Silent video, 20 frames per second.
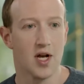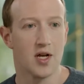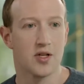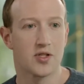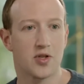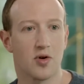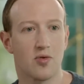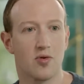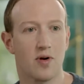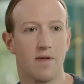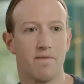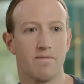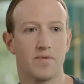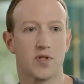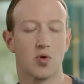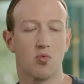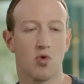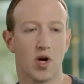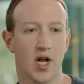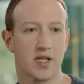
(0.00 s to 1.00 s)
So
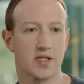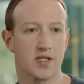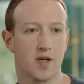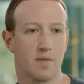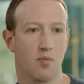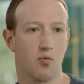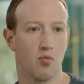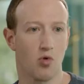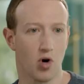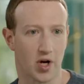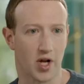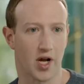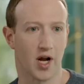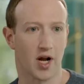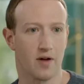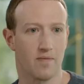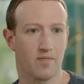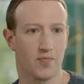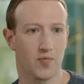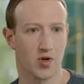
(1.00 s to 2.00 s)
what ends up
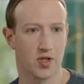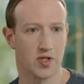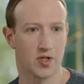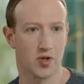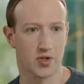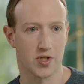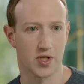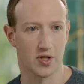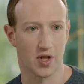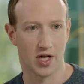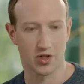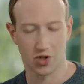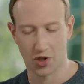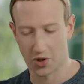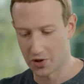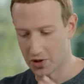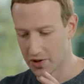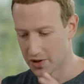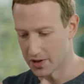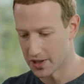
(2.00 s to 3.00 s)
working, right,
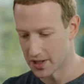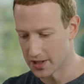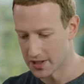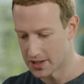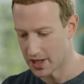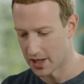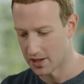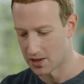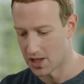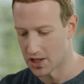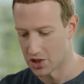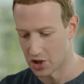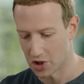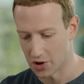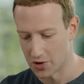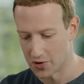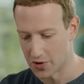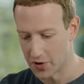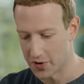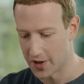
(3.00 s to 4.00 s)
sociologically and
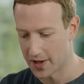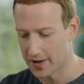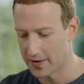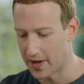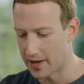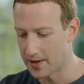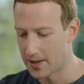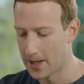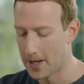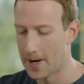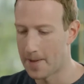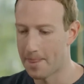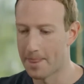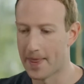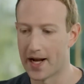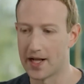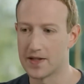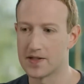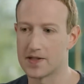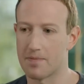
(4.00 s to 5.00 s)
psychologically, the thing that
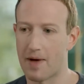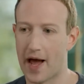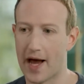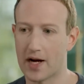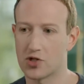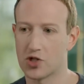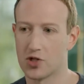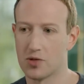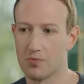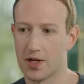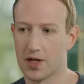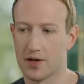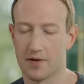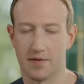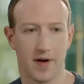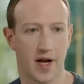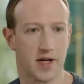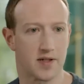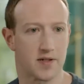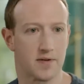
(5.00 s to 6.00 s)
ends up actually being
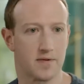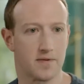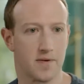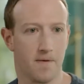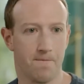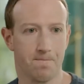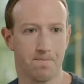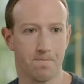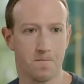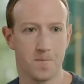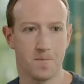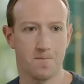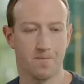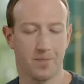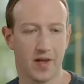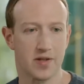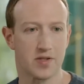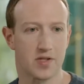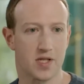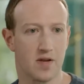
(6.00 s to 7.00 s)
effective
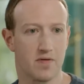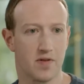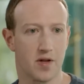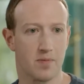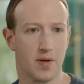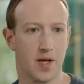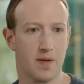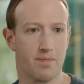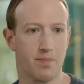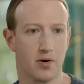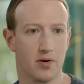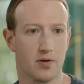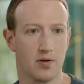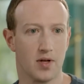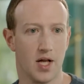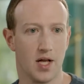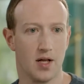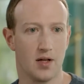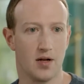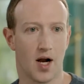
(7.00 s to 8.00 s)
is giving
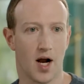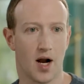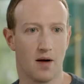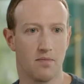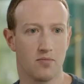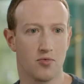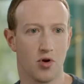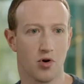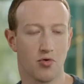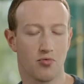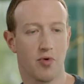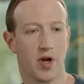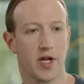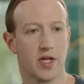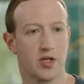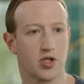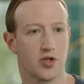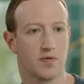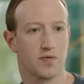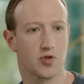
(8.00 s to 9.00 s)
people a
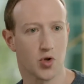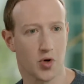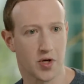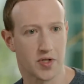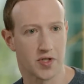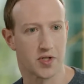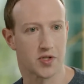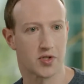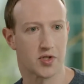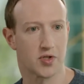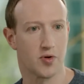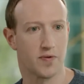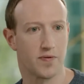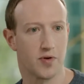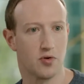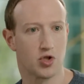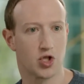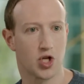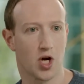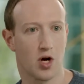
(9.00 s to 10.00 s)
range of choices. So if
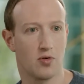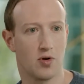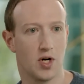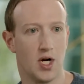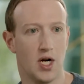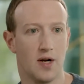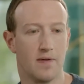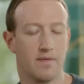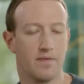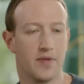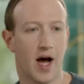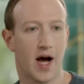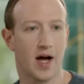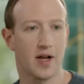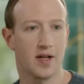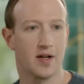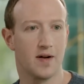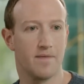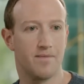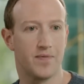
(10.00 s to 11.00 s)
you show
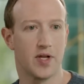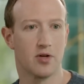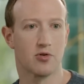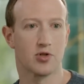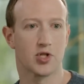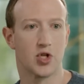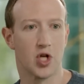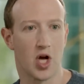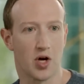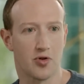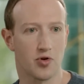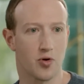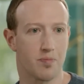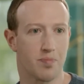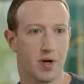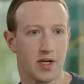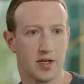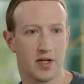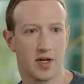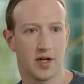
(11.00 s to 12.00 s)
not here's the other
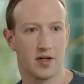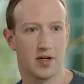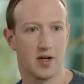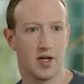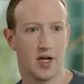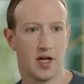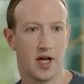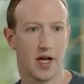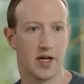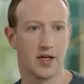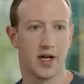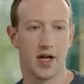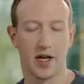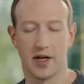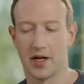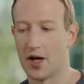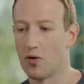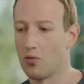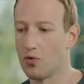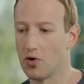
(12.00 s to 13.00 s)
opinion
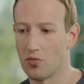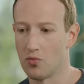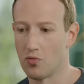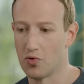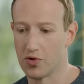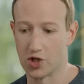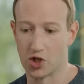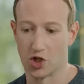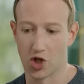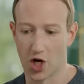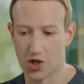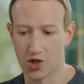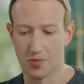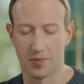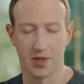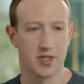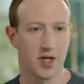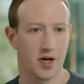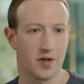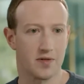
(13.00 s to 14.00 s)
and with a
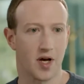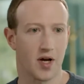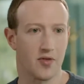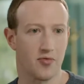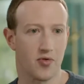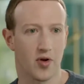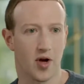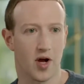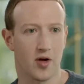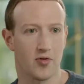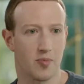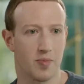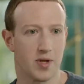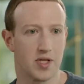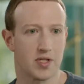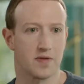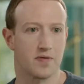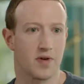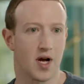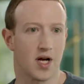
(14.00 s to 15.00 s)
judgment on the
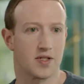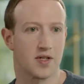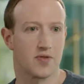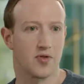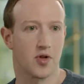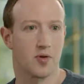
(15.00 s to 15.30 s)
piece of content